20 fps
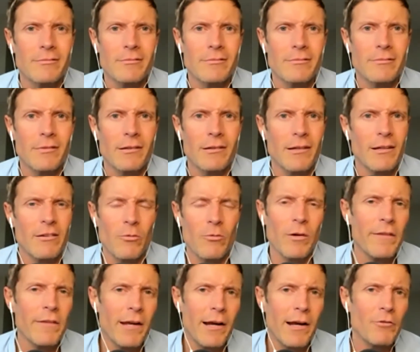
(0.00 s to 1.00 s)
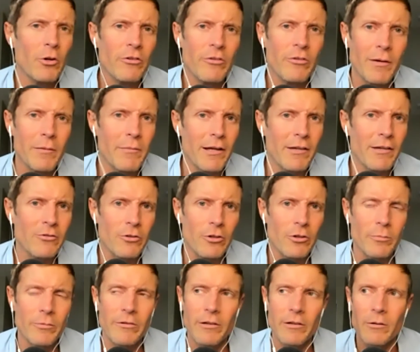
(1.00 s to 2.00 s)
That's the one thing I've noticed in my men's
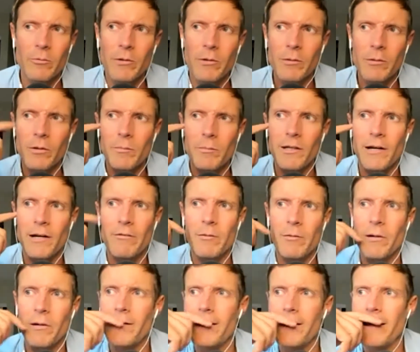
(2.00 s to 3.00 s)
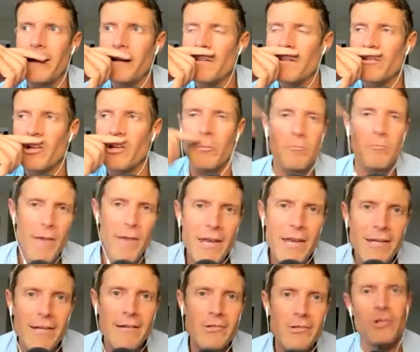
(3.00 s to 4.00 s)
groups. We meet every Monday. It's called
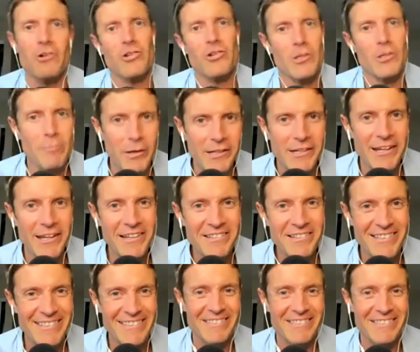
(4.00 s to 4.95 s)
Mentorship Mondays, so